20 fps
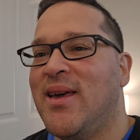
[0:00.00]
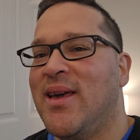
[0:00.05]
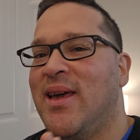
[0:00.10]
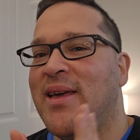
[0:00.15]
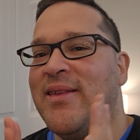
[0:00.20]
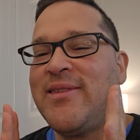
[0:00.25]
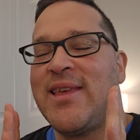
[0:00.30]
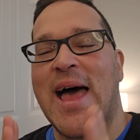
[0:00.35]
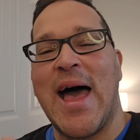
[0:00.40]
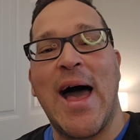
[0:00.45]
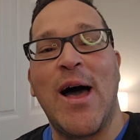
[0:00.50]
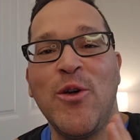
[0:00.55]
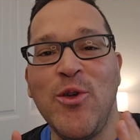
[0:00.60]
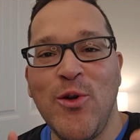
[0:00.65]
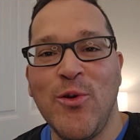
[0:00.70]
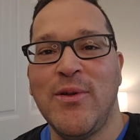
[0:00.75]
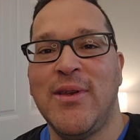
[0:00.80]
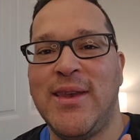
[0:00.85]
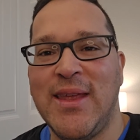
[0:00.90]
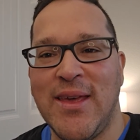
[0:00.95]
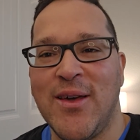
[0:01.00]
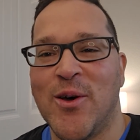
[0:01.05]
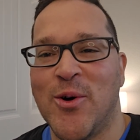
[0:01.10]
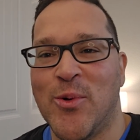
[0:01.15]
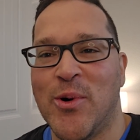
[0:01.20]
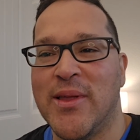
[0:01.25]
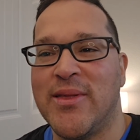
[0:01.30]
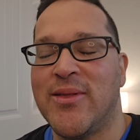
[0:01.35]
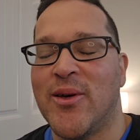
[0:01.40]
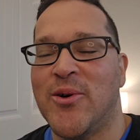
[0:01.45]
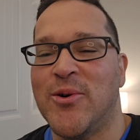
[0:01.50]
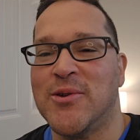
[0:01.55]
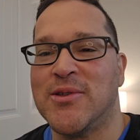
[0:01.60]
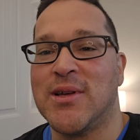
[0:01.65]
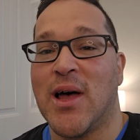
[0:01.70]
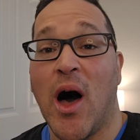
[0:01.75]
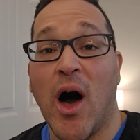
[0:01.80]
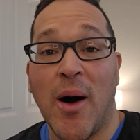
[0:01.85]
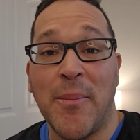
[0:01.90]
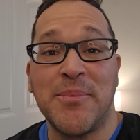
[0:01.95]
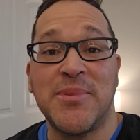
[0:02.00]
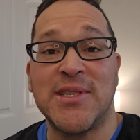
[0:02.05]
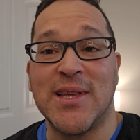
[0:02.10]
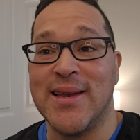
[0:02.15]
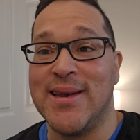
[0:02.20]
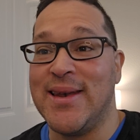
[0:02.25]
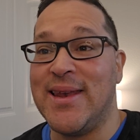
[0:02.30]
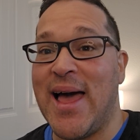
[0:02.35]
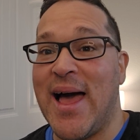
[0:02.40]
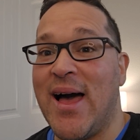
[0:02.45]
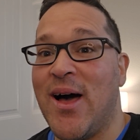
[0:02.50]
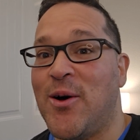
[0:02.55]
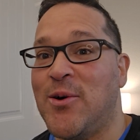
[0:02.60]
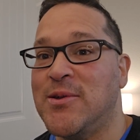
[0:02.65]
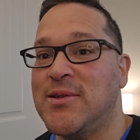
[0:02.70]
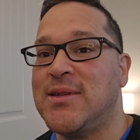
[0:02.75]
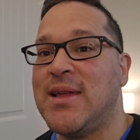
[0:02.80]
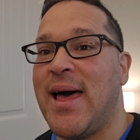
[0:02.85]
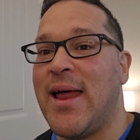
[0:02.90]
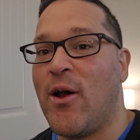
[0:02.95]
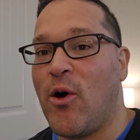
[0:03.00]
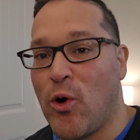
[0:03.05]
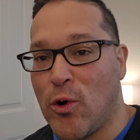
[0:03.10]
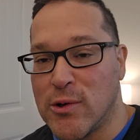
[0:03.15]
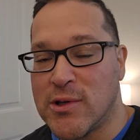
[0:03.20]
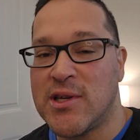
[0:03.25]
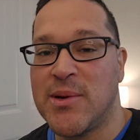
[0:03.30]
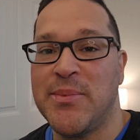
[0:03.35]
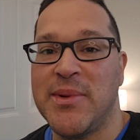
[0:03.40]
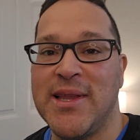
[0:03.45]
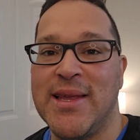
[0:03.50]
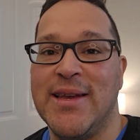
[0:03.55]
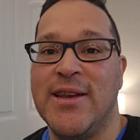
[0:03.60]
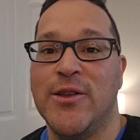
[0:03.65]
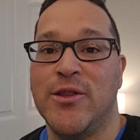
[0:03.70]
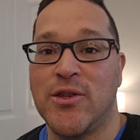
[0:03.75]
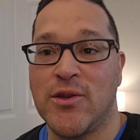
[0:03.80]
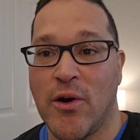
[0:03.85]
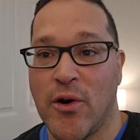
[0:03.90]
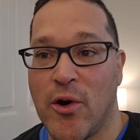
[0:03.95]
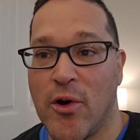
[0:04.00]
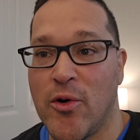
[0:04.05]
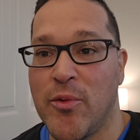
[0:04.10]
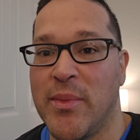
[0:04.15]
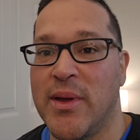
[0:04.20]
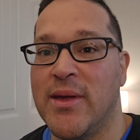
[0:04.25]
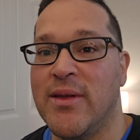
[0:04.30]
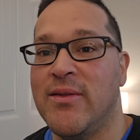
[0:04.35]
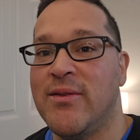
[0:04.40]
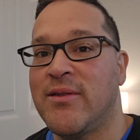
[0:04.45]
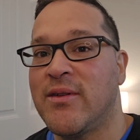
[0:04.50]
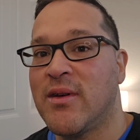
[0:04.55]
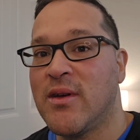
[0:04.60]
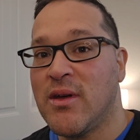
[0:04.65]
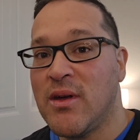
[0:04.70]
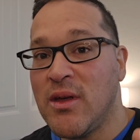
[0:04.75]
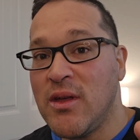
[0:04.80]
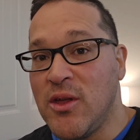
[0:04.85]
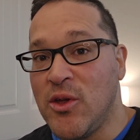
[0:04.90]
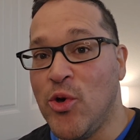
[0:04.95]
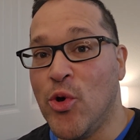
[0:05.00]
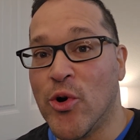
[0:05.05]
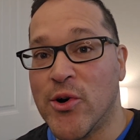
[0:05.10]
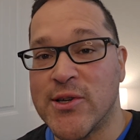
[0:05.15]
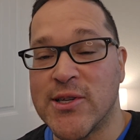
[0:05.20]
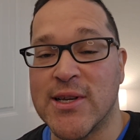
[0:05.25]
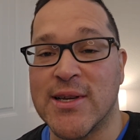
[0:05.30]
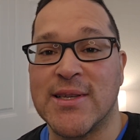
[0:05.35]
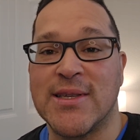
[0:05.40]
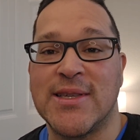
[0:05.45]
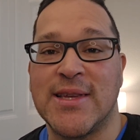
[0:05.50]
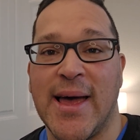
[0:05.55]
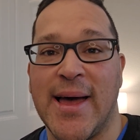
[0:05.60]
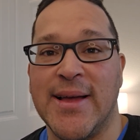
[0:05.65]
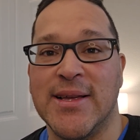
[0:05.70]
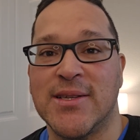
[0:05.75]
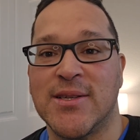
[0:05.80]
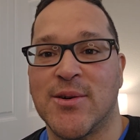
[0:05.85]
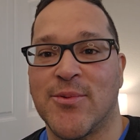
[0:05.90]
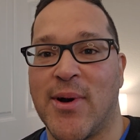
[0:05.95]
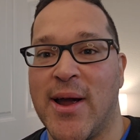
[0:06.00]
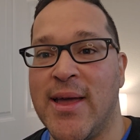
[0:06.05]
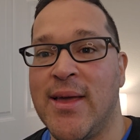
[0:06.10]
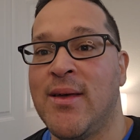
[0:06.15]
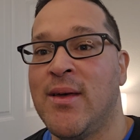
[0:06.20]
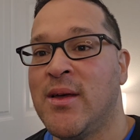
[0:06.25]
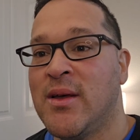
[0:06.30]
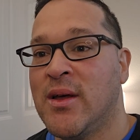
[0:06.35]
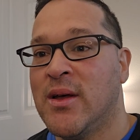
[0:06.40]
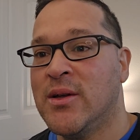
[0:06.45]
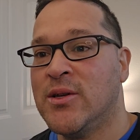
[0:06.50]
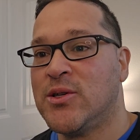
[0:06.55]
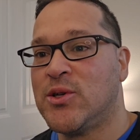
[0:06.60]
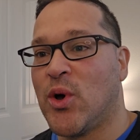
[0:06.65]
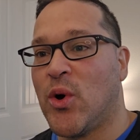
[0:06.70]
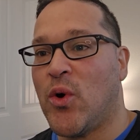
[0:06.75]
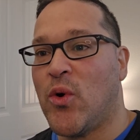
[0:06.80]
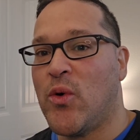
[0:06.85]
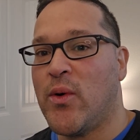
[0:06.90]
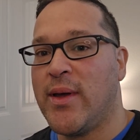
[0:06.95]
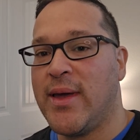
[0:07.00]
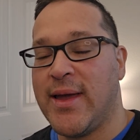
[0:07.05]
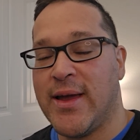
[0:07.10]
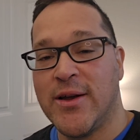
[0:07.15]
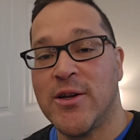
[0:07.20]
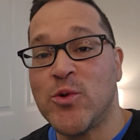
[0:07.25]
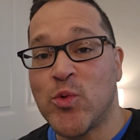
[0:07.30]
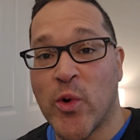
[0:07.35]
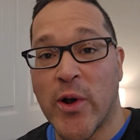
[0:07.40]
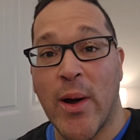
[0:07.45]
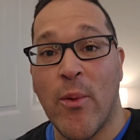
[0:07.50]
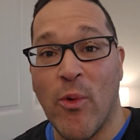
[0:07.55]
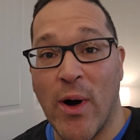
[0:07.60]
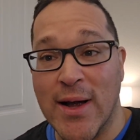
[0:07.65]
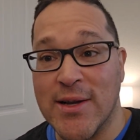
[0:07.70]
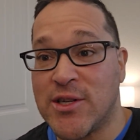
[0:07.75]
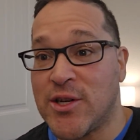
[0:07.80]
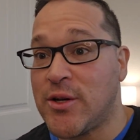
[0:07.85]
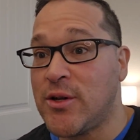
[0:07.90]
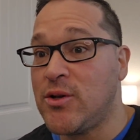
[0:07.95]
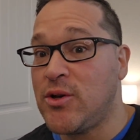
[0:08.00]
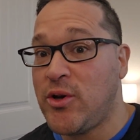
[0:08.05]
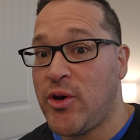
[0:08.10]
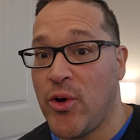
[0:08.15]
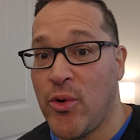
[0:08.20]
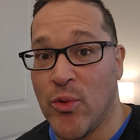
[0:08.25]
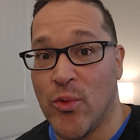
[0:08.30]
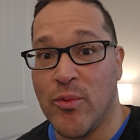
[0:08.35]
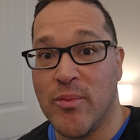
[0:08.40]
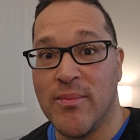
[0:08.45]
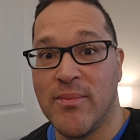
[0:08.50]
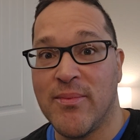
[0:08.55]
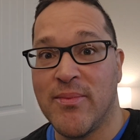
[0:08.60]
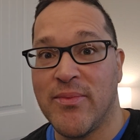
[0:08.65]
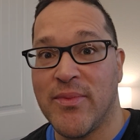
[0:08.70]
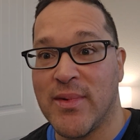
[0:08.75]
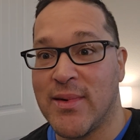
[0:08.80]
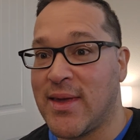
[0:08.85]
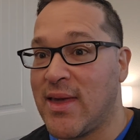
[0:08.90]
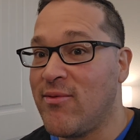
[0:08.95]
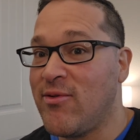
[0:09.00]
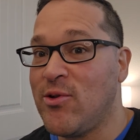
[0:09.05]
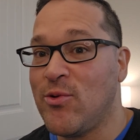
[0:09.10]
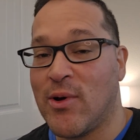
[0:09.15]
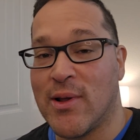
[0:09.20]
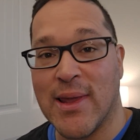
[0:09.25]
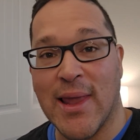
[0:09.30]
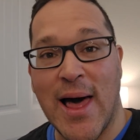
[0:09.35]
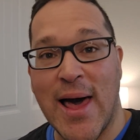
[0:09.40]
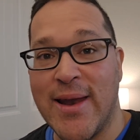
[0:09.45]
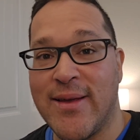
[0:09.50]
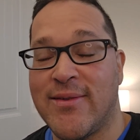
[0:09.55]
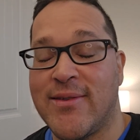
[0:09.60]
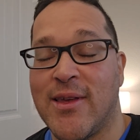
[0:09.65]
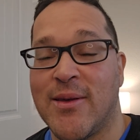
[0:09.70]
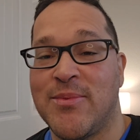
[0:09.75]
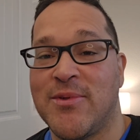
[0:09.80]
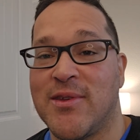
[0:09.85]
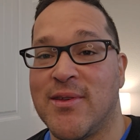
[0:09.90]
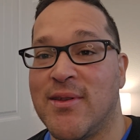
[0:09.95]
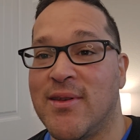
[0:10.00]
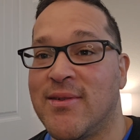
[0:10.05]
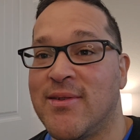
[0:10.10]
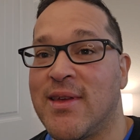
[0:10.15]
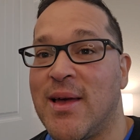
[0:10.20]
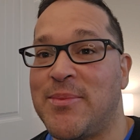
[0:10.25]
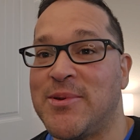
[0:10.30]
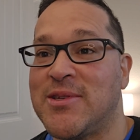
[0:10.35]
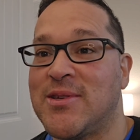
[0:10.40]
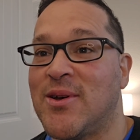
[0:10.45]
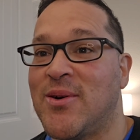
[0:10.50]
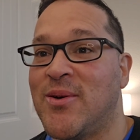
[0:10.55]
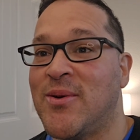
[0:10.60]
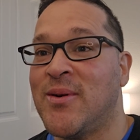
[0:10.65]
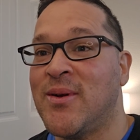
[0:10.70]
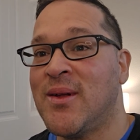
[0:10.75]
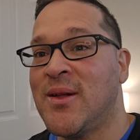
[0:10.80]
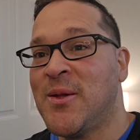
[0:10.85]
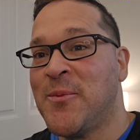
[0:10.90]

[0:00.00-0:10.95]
It's how you deal with those ups and downs that ultimately determines your success, right? So here's what I want you to do. I'm giving you a lot of tips in this episode.